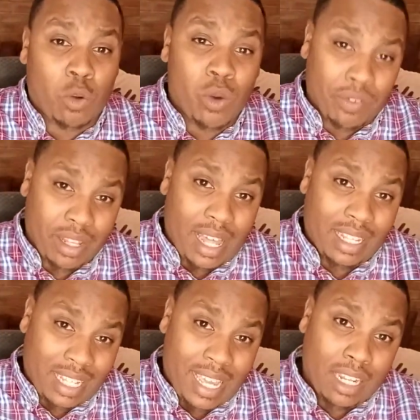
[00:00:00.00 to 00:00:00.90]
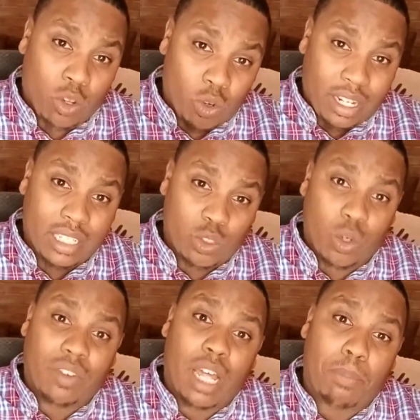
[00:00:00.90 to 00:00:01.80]
whoever that landlord is,
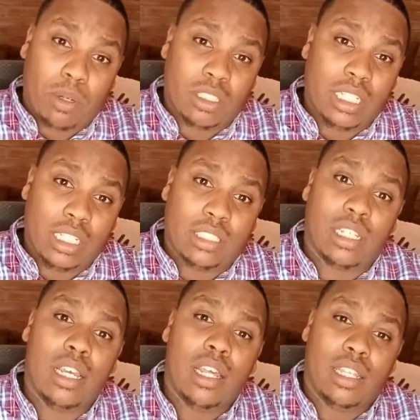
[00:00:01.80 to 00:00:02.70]
whoever that person is,